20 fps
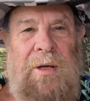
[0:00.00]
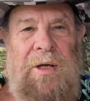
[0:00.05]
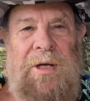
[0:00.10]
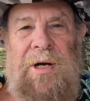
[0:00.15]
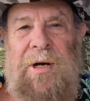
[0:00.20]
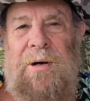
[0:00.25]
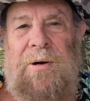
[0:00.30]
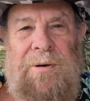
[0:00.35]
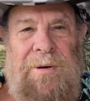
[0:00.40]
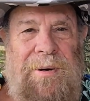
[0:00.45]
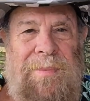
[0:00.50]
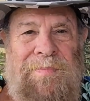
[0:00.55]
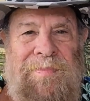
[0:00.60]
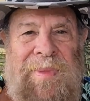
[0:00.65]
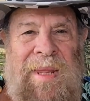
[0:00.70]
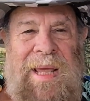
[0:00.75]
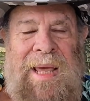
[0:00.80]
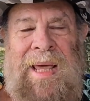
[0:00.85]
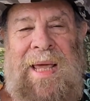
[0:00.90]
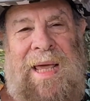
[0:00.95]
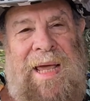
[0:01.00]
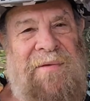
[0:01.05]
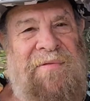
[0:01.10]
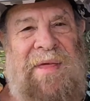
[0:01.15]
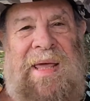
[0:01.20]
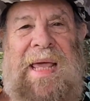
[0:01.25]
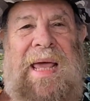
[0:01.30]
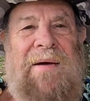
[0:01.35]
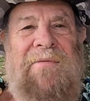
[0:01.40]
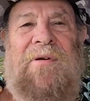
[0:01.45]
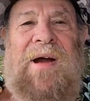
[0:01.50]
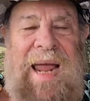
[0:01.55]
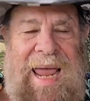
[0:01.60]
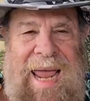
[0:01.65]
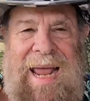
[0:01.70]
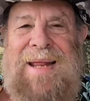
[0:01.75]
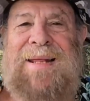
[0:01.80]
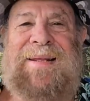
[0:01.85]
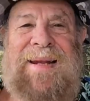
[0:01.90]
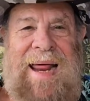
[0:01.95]
You know, if they ever
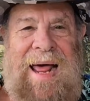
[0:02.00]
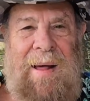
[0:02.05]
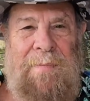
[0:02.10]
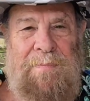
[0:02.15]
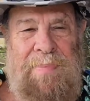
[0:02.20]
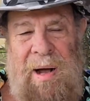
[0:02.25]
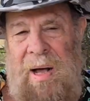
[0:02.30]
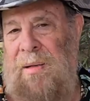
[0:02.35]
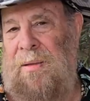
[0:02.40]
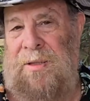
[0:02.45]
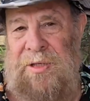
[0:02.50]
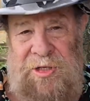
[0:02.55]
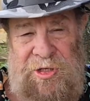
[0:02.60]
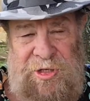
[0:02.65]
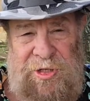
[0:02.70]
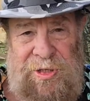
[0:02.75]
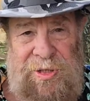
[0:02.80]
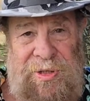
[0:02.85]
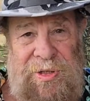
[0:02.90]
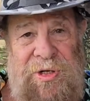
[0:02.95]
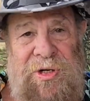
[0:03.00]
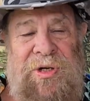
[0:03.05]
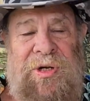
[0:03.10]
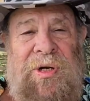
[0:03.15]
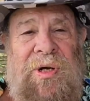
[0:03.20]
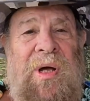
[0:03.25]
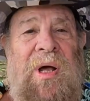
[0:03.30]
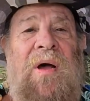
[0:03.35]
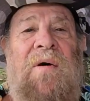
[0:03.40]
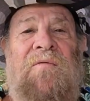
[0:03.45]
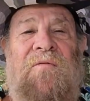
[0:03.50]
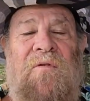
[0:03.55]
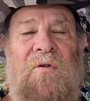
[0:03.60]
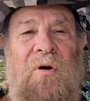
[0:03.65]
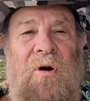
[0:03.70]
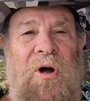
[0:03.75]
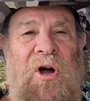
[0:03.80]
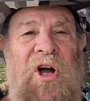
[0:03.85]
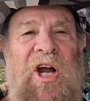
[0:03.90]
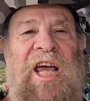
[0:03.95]
handed out Pulitzers
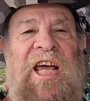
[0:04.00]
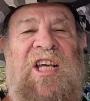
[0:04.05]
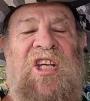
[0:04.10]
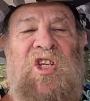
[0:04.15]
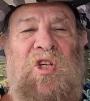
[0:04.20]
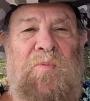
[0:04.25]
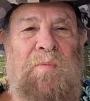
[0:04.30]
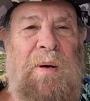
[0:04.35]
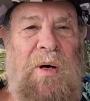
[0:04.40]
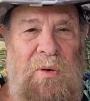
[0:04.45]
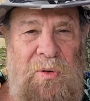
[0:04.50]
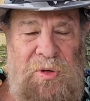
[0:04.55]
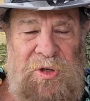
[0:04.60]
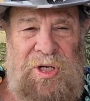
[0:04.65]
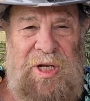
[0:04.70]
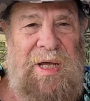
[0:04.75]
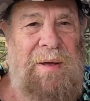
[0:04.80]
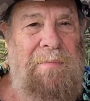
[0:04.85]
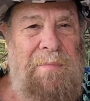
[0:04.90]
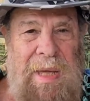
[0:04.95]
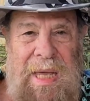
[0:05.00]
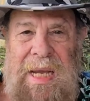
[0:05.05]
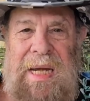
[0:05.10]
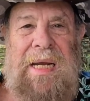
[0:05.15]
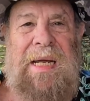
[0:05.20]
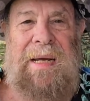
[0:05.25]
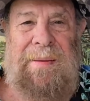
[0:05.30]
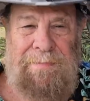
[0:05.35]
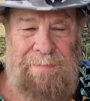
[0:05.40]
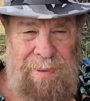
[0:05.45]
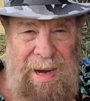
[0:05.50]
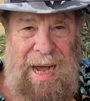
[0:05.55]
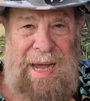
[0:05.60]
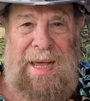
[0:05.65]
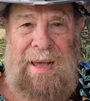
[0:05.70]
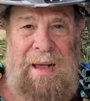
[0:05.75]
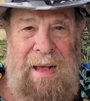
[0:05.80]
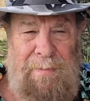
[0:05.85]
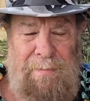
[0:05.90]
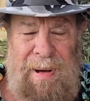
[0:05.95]
for exposing media
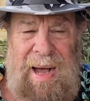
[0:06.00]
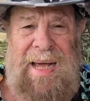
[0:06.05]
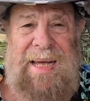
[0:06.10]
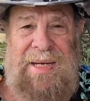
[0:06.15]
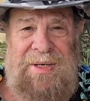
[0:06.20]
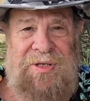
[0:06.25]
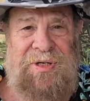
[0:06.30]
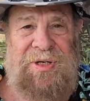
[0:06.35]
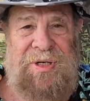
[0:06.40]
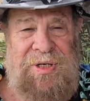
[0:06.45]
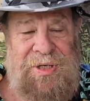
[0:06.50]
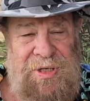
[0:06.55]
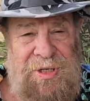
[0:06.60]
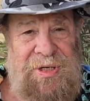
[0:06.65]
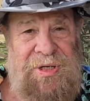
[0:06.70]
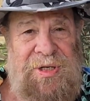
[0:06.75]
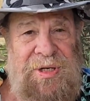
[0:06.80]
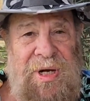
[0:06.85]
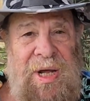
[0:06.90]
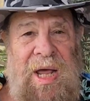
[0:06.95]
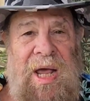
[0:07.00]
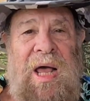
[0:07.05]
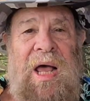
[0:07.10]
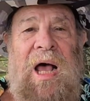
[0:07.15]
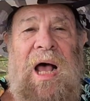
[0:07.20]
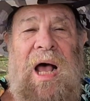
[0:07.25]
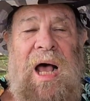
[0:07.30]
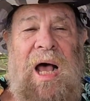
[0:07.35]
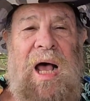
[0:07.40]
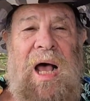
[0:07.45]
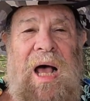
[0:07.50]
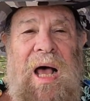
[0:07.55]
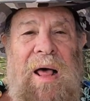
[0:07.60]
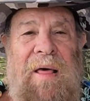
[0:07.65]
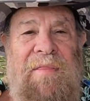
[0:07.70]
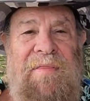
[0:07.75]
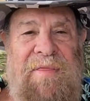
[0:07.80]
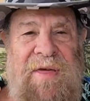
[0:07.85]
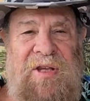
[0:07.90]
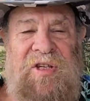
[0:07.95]
bi uh, biases,
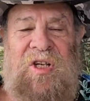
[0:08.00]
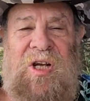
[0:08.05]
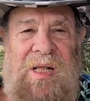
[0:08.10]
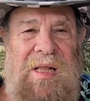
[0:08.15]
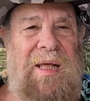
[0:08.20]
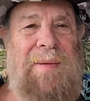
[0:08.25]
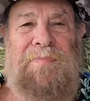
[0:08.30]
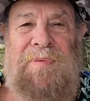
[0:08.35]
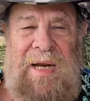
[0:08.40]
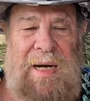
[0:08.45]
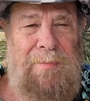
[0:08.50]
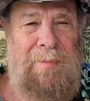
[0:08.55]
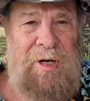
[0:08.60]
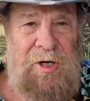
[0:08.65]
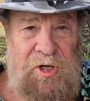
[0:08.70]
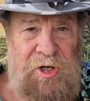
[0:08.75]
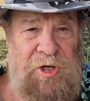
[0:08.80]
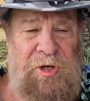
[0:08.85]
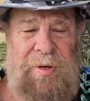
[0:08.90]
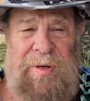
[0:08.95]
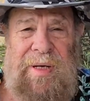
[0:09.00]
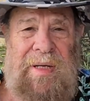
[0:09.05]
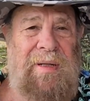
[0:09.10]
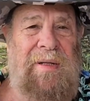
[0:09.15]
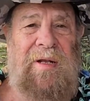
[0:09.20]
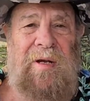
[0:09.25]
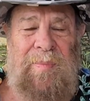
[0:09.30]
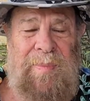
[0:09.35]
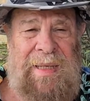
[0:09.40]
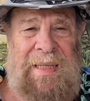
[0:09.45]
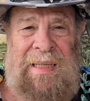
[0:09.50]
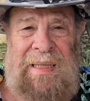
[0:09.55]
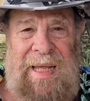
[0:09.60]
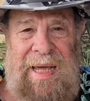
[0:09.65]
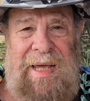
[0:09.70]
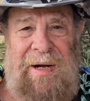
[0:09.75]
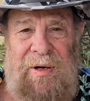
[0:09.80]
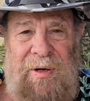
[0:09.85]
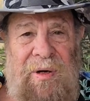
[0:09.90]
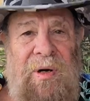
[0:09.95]
uh, this clip that I'm going to show you a little bit
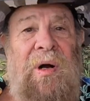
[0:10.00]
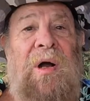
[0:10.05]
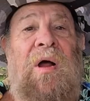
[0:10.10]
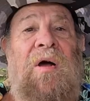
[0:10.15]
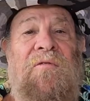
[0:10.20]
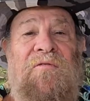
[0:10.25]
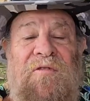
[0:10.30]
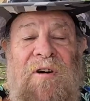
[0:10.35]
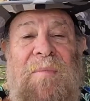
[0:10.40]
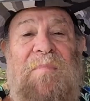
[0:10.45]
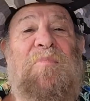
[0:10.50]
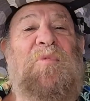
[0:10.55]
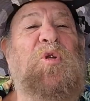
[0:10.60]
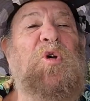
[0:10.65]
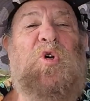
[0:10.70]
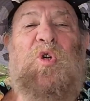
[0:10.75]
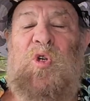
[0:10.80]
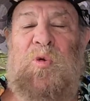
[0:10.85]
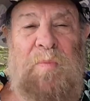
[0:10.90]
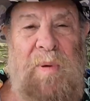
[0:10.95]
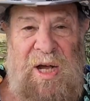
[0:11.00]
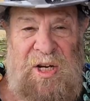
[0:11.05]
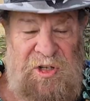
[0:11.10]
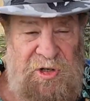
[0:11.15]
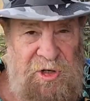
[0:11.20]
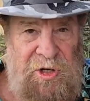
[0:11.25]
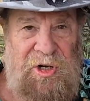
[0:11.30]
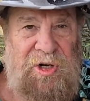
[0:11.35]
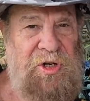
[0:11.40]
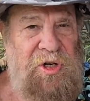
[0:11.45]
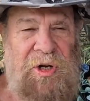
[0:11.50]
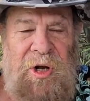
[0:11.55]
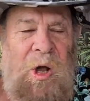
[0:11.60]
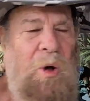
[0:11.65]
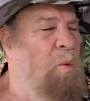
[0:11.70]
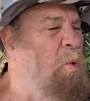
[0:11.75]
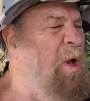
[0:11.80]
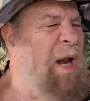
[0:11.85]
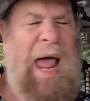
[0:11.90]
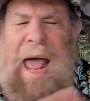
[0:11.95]
later from Newsbusters
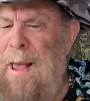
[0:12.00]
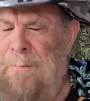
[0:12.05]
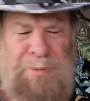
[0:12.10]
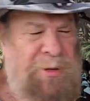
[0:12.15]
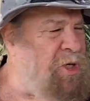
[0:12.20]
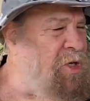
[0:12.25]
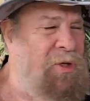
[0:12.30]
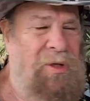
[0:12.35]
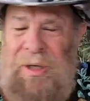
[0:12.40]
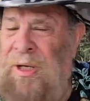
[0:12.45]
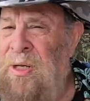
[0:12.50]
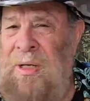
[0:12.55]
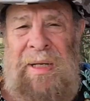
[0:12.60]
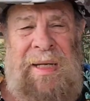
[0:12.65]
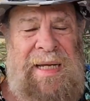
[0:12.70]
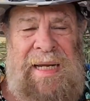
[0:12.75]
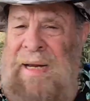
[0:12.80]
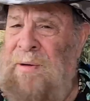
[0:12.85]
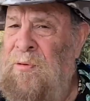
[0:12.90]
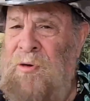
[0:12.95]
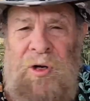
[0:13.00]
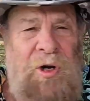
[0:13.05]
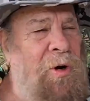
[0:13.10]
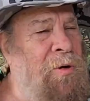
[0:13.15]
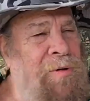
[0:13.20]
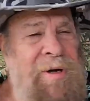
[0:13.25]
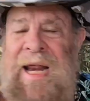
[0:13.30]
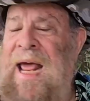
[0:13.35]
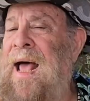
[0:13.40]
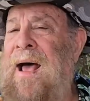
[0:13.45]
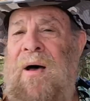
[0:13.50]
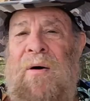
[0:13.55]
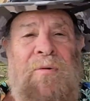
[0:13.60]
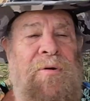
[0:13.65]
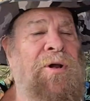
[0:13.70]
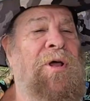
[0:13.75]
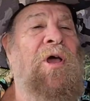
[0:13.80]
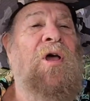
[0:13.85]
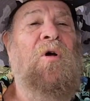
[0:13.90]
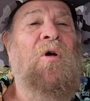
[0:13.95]
would absolutely, no doubt,